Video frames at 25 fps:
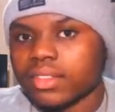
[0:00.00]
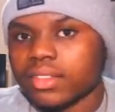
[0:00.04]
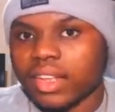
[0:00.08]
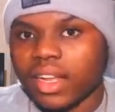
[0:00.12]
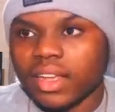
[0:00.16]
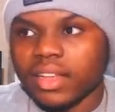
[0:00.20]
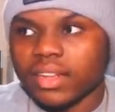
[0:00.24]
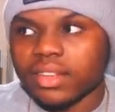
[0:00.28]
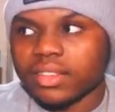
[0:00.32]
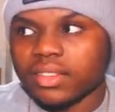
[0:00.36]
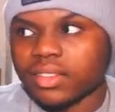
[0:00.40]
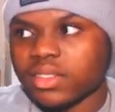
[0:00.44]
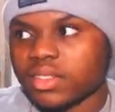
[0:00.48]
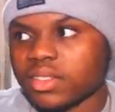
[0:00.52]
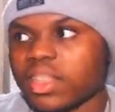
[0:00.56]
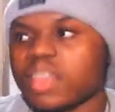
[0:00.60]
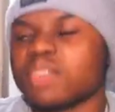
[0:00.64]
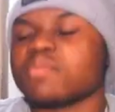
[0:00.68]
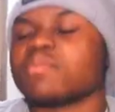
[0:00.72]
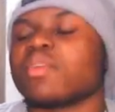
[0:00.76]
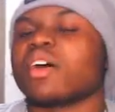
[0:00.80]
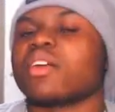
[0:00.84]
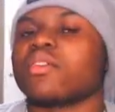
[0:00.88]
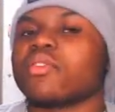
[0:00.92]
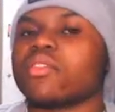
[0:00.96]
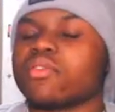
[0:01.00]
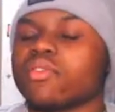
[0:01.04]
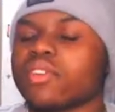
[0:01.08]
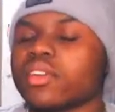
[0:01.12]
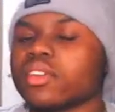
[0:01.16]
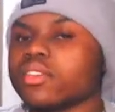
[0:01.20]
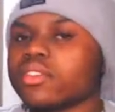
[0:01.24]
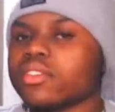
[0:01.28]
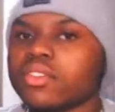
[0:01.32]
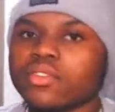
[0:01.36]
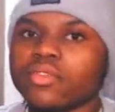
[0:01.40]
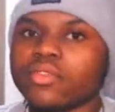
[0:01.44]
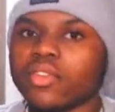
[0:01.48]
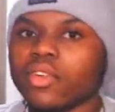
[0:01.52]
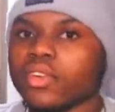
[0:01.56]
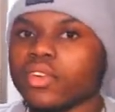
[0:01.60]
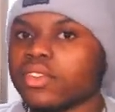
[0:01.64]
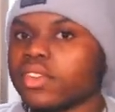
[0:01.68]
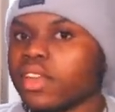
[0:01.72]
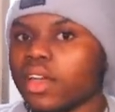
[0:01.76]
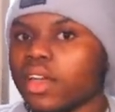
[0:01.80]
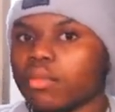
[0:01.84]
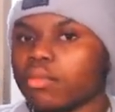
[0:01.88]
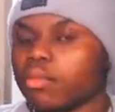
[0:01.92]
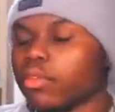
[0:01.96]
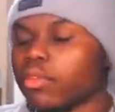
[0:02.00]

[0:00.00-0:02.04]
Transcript: Like, let's just take Modern Warfare 2 for example.